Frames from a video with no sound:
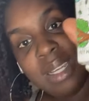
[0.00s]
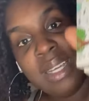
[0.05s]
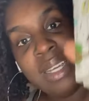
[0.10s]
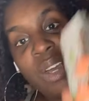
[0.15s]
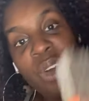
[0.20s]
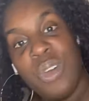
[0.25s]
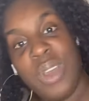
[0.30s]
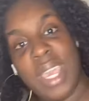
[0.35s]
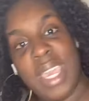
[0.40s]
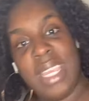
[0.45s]

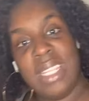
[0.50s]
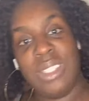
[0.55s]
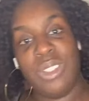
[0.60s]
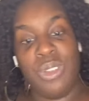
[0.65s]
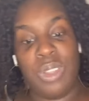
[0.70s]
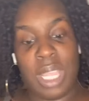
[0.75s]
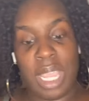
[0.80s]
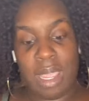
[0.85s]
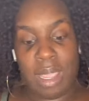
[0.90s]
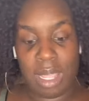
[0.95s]
Okay, so
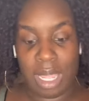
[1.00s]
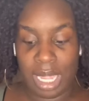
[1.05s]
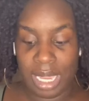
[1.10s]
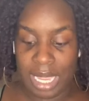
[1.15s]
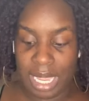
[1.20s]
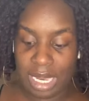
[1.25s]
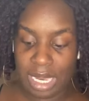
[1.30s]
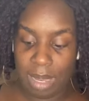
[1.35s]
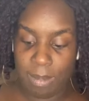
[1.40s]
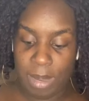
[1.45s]
they
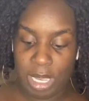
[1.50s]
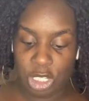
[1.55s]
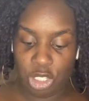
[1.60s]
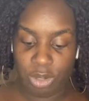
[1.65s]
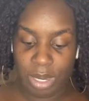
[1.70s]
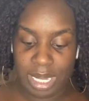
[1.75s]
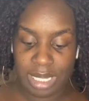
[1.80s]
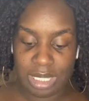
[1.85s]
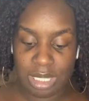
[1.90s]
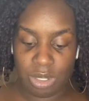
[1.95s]
may
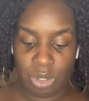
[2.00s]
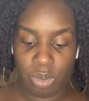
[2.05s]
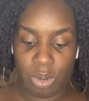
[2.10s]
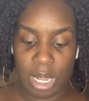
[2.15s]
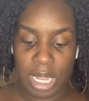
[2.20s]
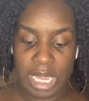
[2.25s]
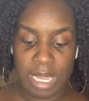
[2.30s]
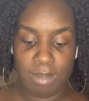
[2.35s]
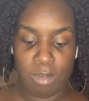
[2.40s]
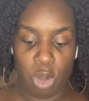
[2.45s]
try to
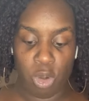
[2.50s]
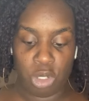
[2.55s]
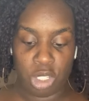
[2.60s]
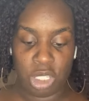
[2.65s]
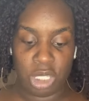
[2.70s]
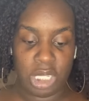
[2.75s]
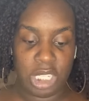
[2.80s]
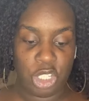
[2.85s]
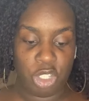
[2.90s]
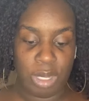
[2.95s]

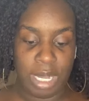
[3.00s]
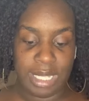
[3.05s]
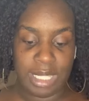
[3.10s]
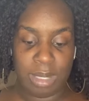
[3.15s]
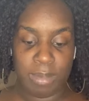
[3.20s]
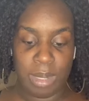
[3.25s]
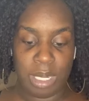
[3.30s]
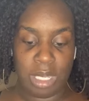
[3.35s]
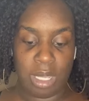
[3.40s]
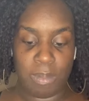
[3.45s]
emotionally try
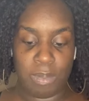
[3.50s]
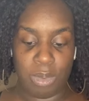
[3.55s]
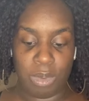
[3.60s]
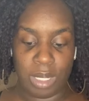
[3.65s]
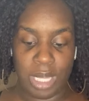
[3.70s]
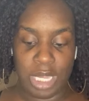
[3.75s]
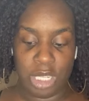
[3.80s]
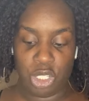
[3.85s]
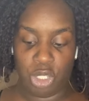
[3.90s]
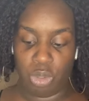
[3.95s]
to
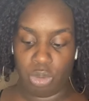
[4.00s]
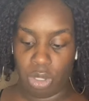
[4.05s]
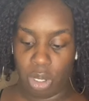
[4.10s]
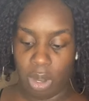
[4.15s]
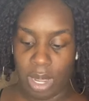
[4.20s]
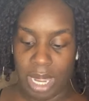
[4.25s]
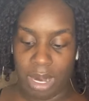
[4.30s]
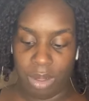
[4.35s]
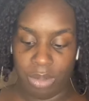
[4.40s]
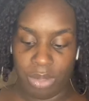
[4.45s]
manipulate you. No,
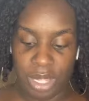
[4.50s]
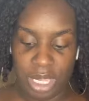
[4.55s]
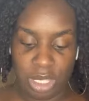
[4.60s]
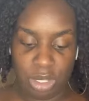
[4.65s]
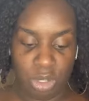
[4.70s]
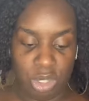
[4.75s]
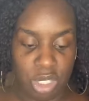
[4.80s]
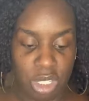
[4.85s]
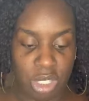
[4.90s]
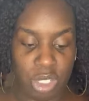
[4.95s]
I don't think
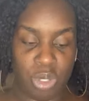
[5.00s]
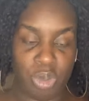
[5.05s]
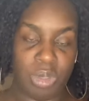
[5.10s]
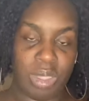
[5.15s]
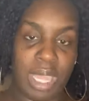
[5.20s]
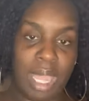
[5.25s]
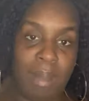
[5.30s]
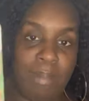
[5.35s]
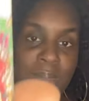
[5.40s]
you should do that,